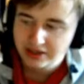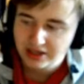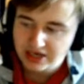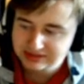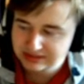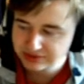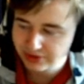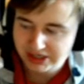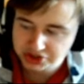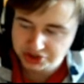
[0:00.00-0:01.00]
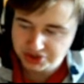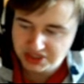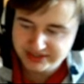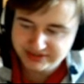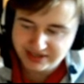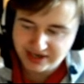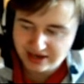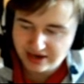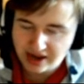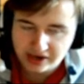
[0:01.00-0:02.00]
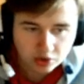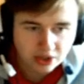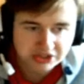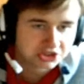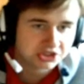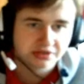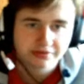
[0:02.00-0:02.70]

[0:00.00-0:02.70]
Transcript: and ask the Russian yet another question.